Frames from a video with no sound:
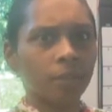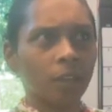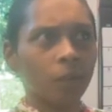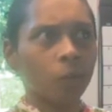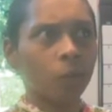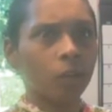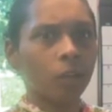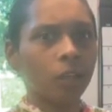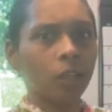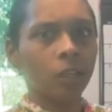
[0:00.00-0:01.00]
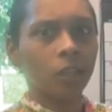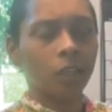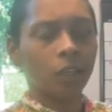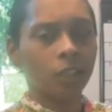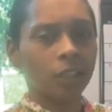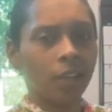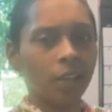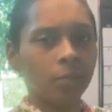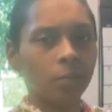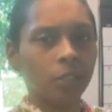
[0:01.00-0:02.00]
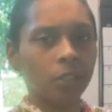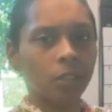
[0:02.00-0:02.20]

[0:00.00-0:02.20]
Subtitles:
and worry and attachment?